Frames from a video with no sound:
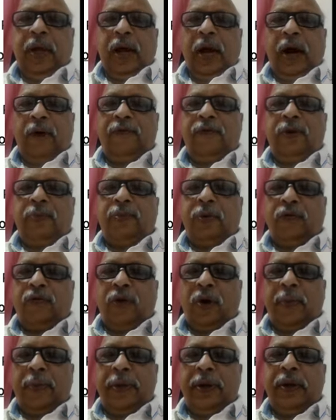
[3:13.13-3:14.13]
After
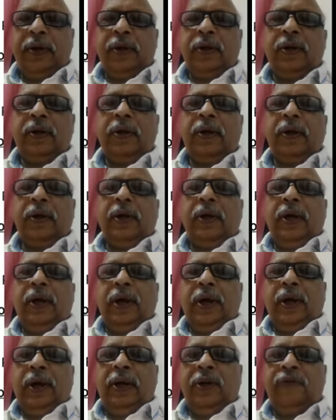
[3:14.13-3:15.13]
performing
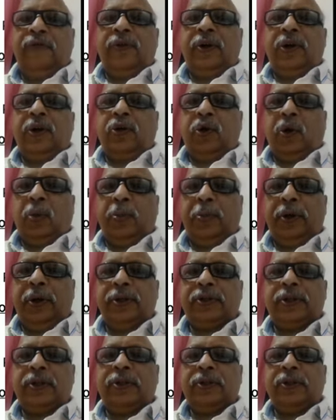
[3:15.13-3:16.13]
different
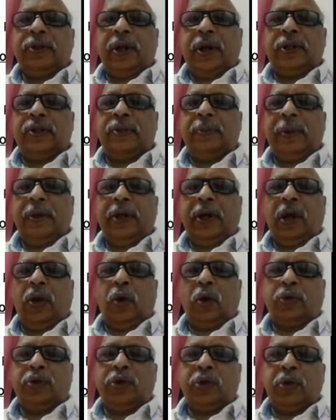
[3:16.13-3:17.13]
computations in arithmetic and
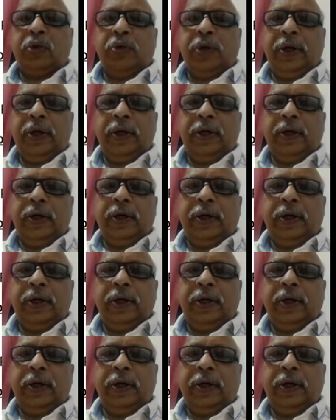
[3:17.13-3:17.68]
logic unit,